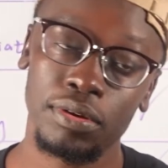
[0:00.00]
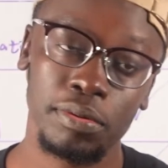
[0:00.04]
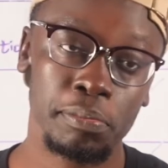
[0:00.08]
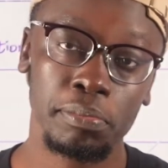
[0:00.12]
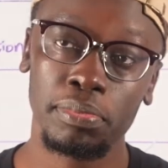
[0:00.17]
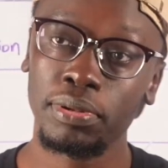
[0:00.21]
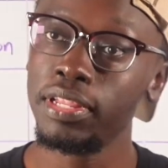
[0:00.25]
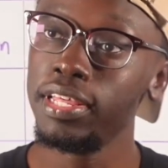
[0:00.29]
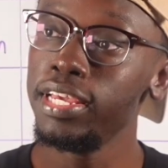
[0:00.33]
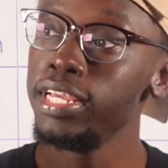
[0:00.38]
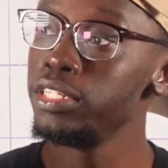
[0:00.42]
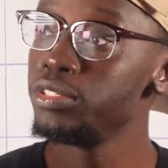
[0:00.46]

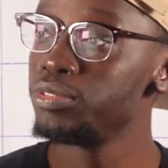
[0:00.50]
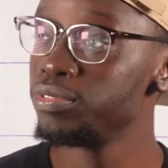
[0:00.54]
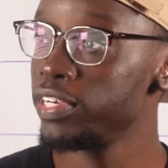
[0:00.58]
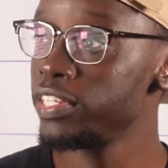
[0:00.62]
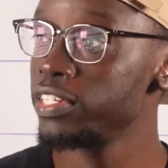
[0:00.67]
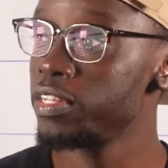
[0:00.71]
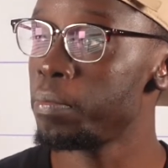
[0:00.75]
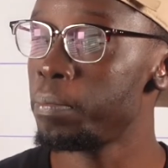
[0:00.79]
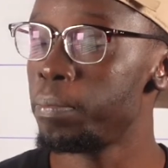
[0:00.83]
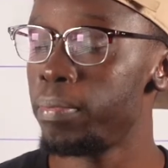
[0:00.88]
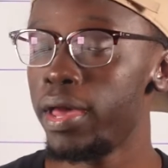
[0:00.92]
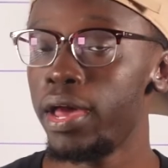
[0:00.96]
please ring
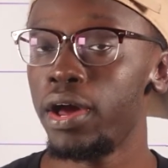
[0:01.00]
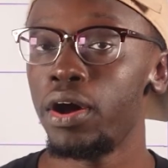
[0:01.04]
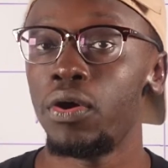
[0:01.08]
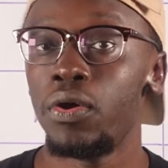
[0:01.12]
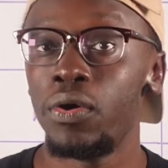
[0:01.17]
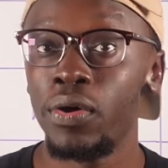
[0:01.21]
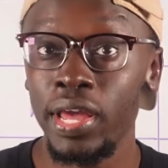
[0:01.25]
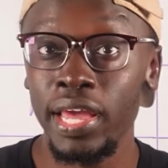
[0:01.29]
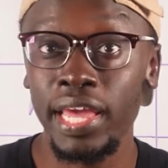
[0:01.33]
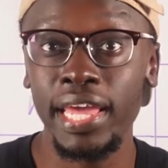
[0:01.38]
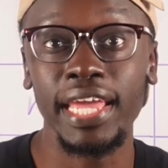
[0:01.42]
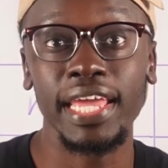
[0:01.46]
the
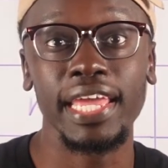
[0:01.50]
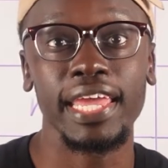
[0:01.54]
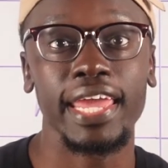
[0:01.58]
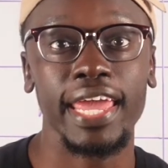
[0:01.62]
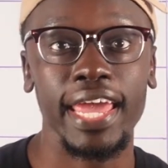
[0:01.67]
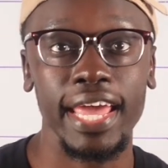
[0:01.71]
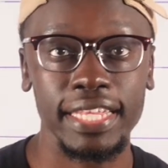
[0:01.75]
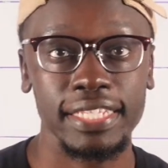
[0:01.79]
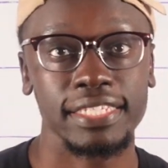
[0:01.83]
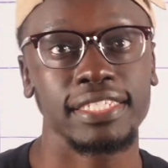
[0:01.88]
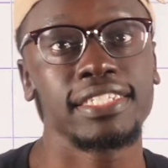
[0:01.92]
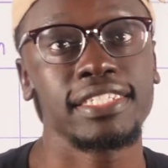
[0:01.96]
bell.
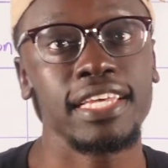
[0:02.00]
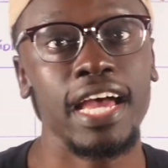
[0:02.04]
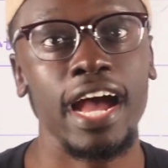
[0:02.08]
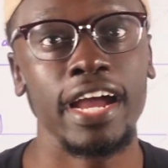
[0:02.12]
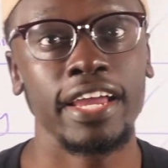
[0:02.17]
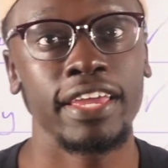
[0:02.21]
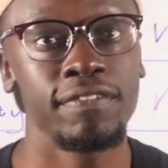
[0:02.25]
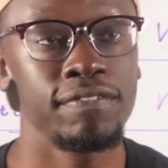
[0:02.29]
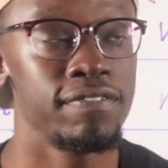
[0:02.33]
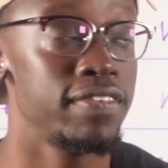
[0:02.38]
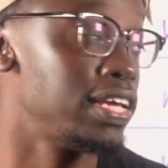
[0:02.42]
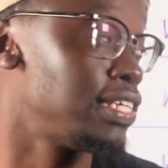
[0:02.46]
Get
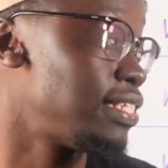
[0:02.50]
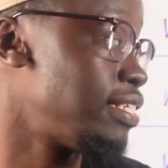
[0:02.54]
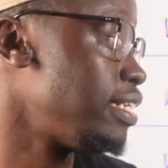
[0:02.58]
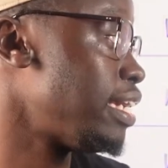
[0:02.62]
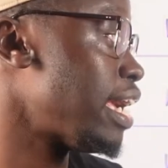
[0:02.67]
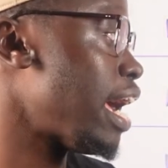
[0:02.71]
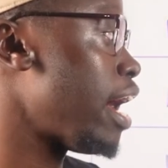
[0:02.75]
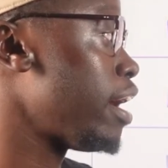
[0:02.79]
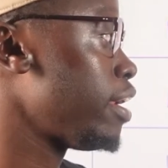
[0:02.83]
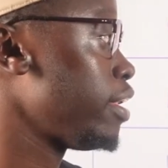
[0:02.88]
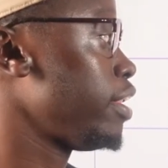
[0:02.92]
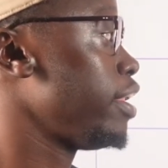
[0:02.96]
stock investing
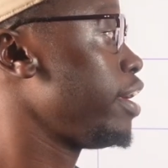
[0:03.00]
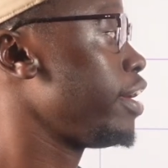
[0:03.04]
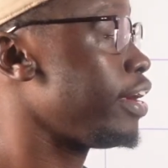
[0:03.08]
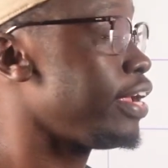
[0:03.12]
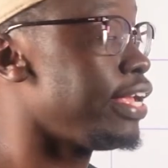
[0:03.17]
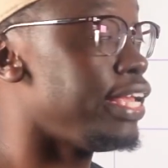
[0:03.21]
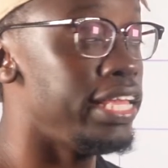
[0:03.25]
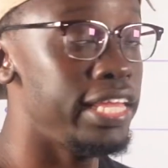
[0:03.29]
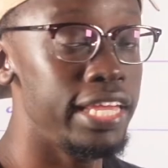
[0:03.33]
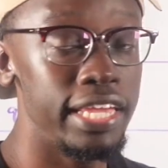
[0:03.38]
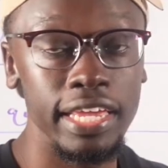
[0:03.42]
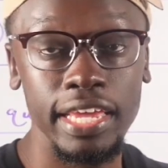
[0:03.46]
out of there.
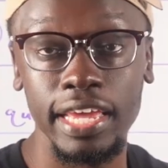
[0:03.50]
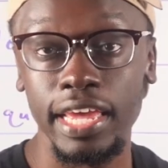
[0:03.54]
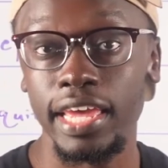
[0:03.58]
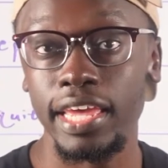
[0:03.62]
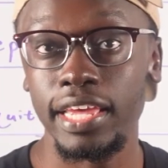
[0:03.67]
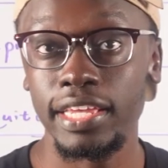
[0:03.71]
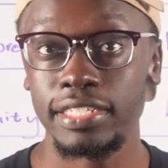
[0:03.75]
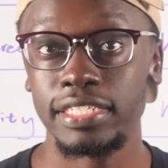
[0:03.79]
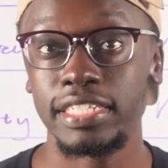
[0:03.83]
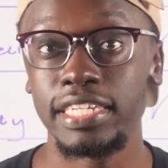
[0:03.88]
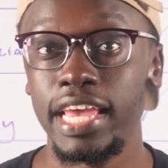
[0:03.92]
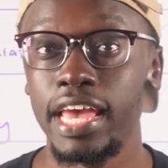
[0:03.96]
He
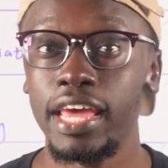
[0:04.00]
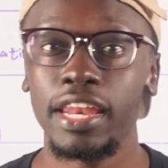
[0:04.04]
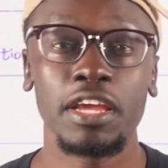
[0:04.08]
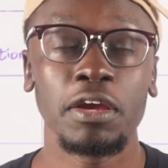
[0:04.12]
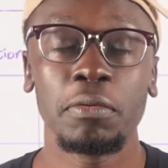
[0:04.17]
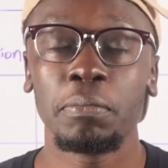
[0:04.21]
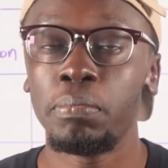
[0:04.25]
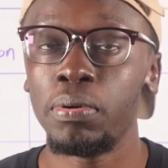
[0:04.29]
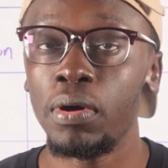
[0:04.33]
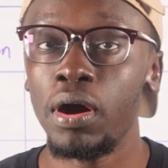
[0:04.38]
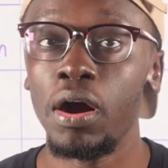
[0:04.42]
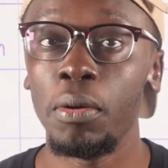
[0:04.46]
is getting
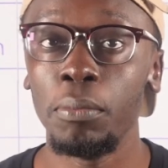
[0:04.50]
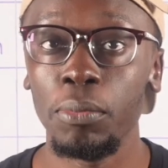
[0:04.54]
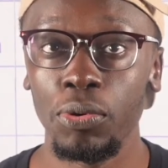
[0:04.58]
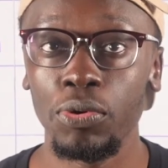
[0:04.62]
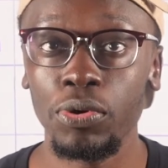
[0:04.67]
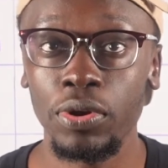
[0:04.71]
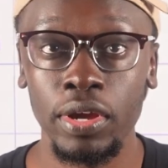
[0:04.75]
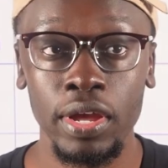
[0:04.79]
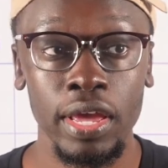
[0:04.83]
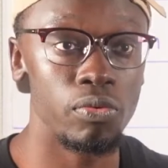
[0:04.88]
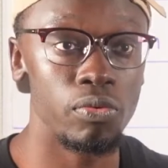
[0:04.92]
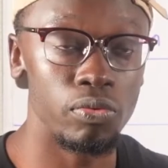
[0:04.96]
pummeled.